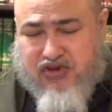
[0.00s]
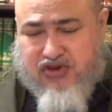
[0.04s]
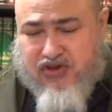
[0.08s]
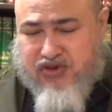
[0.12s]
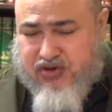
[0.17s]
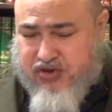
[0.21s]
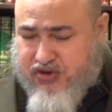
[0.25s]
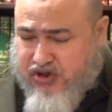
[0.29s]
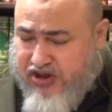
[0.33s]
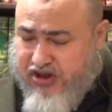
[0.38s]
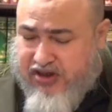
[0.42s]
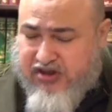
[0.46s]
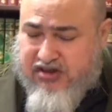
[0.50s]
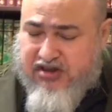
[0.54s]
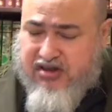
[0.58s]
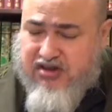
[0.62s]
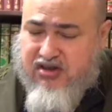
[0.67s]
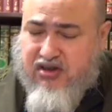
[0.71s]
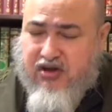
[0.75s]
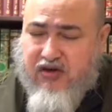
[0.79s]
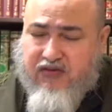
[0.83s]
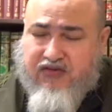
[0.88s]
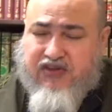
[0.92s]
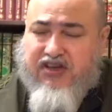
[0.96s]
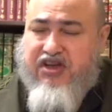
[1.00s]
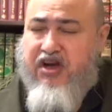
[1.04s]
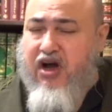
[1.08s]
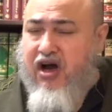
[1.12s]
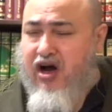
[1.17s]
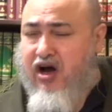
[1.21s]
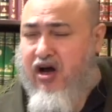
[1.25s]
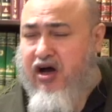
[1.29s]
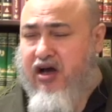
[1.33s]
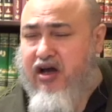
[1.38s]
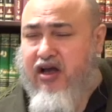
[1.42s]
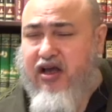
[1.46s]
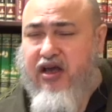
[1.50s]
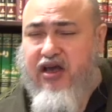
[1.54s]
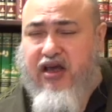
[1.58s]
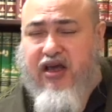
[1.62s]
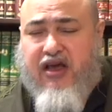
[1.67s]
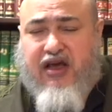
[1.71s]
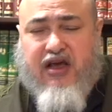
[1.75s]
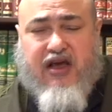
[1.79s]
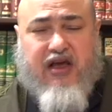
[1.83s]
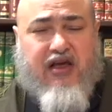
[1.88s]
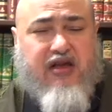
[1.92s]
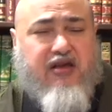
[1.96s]
tricks of the eye,
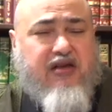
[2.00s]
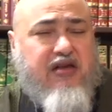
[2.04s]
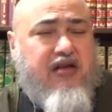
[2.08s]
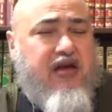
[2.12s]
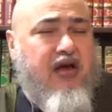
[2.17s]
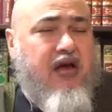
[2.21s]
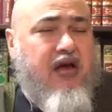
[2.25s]
and